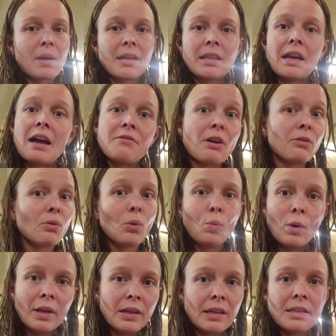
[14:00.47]
man that I've ever
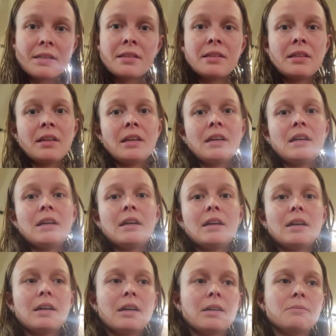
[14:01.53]
witnessed
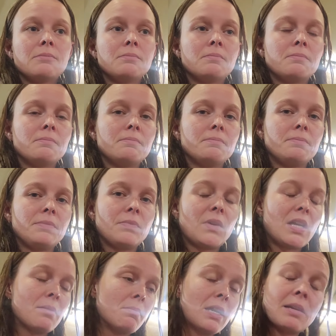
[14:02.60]
um,
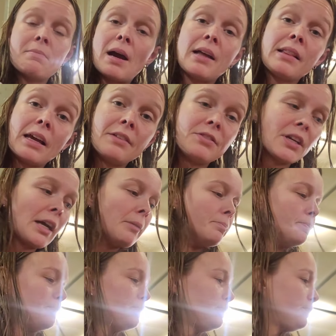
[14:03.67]
in, my, in my lifetime.
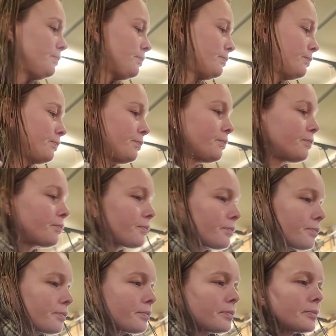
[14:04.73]

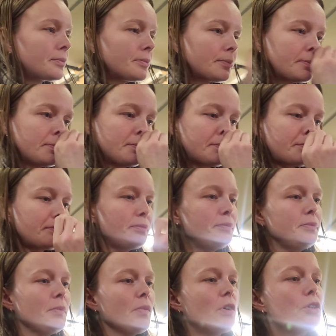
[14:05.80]

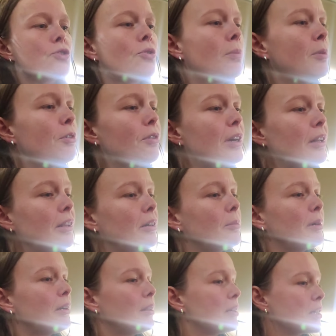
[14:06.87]
So I'm going to read a little
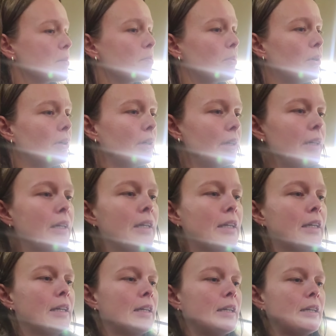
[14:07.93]
bit of this book.
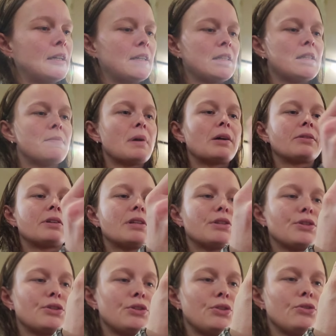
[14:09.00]
The Mountain
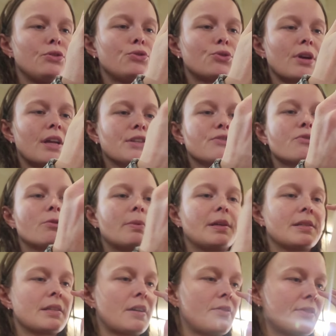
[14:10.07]
is You, Transforming
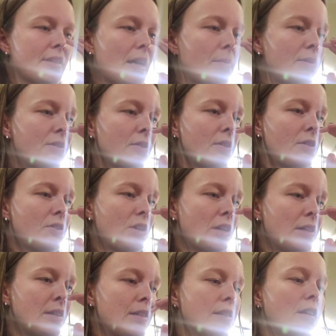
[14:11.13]
Self-Sabotage
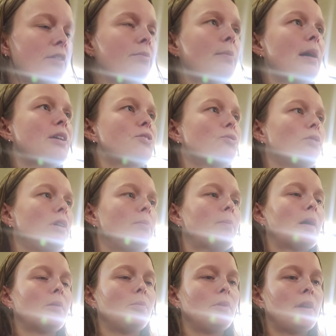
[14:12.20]
into Self-Mastery
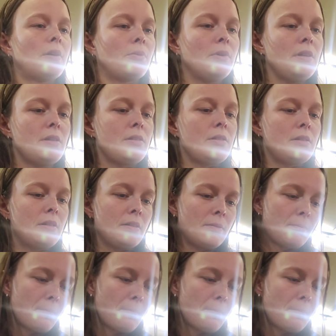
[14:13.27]
by Brianna Wiest.